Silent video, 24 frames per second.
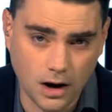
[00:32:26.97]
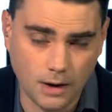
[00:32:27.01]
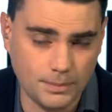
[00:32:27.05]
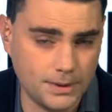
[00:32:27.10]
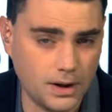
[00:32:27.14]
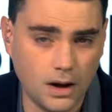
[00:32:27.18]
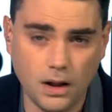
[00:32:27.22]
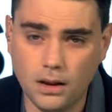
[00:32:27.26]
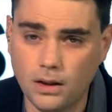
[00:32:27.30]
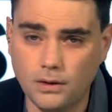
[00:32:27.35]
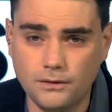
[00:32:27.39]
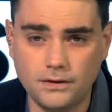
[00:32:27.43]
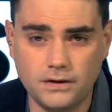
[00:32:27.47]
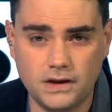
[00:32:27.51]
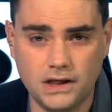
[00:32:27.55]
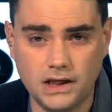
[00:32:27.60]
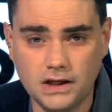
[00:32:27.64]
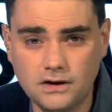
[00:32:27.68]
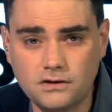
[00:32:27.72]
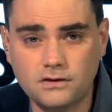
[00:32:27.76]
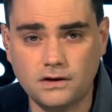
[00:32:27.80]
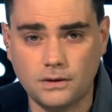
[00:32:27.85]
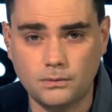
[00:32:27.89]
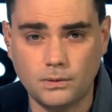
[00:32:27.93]
I'll be all over
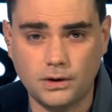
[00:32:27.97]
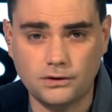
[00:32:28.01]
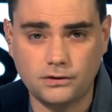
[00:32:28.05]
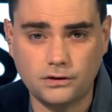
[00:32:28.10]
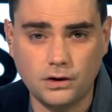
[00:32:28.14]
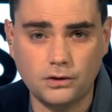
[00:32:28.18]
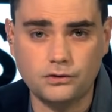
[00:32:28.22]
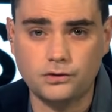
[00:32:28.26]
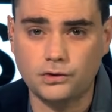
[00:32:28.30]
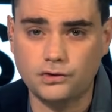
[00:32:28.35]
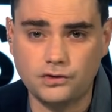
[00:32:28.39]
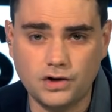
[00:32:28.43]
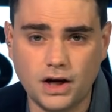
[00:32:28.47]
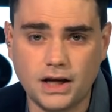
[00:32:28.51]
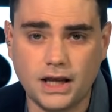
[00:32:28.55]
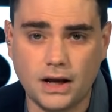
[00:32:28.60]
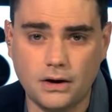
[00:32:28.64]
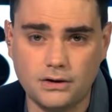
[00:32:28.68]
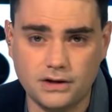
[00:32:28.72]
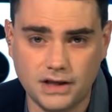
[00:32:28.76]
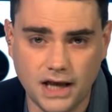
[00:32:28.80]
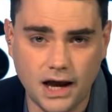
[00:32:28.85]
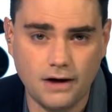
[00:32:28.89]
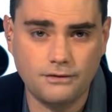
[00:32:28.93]
the East and West Coast, so
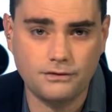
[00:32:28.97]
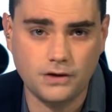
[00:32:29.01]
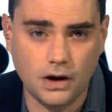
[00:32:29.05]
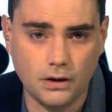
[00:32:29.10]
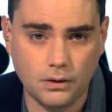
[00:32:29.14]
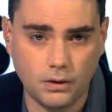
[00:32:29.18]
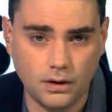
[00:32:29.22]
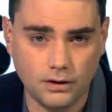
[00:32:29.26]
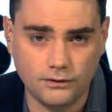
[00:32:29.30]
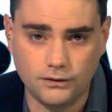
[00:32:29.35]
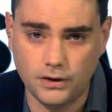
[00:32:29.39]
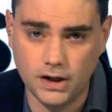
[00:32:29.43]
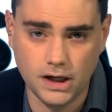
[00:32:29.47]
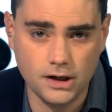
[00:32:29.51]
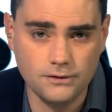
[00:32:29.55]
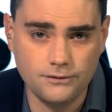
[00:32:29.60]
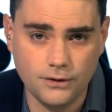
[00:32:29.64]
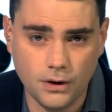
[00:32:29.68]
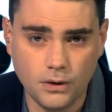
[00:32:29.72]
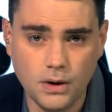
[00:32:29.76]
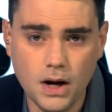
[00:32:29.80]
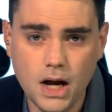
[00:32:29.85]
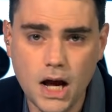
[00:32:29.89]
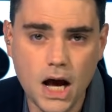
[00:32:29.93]
check out yaf.org for
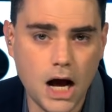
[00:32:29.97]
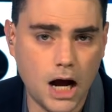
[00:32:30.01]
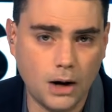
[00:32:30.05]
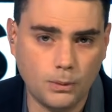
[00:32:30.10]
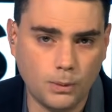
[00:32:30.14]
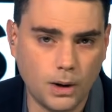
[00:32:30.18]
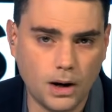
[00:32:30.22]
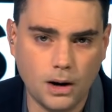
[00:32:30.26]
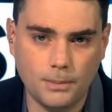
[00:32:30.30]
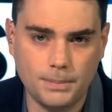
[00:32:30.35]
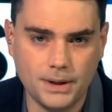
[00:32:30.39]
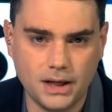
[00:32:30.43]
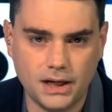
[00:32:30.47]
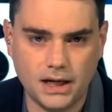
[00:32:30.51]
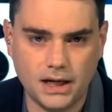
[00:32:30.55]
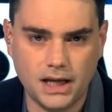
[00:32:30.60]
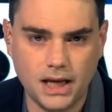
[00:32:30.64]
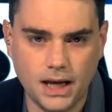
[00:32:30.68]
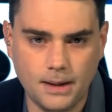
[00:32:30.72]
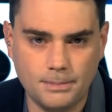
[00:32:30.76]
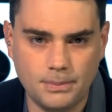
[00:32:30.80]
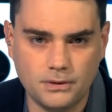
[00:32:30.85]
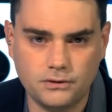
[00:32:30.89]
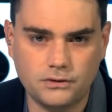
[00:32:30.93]
info on when I'll be at a
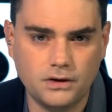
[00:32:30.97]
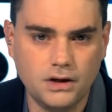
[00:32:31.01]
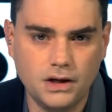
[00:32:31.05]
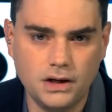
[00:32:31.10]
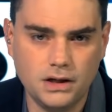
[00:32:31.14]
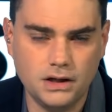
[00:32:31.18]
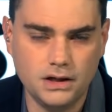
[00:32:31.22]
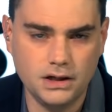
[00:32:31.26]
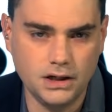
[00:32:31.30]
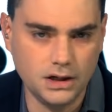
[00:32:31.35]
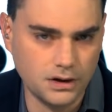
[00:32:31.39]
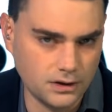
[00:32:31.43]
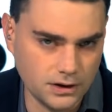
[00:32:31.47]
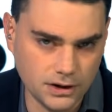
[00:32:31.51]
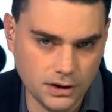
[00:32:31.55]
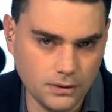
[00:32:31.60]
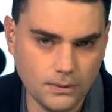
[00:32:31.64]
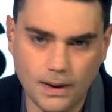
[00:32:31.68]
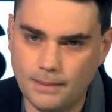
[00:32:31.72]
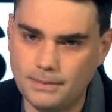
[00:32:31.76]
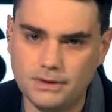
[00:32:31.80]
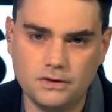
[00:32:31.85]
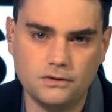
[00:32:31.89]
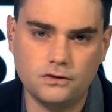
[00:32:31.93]
campus near
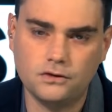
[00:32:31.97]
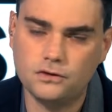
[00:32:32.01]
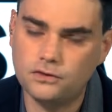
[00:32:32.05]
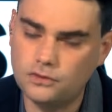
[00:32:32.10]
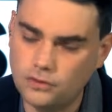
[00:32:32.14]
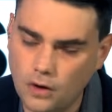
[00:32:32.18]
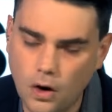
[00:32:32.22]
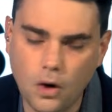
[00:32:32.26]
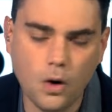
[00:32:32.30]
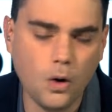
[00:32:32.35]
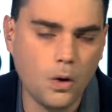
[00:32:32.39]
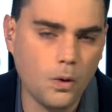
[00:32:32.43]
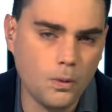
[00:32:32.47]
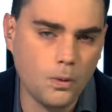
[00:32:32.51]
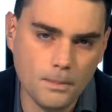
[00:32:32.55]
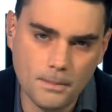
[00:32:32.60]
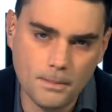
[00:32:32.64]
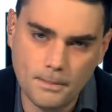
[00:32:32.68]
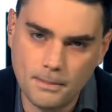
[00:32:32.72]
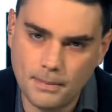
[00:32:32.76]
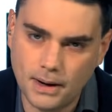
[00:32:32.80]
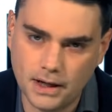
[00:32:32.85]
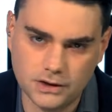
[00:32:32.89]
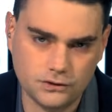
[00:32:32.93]
you. I mean, so
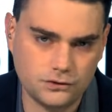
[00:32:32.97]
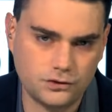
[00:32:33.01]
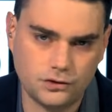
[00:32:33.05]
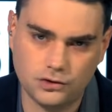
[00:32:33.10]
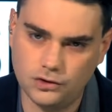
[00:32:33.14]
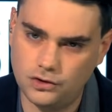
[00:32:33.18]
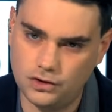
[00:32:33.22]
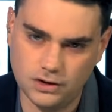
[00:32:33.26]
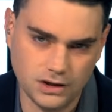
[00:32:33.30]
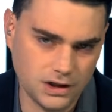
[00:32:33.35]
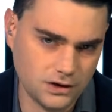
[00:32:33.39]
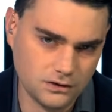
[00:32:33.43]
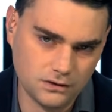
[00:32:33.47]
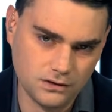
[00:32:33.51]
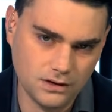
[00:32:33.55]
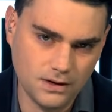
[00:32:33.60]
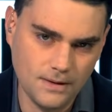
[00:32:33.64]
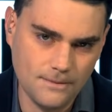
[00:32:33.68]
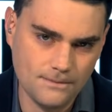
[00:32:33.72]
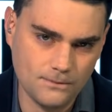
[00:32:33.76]
much goodness.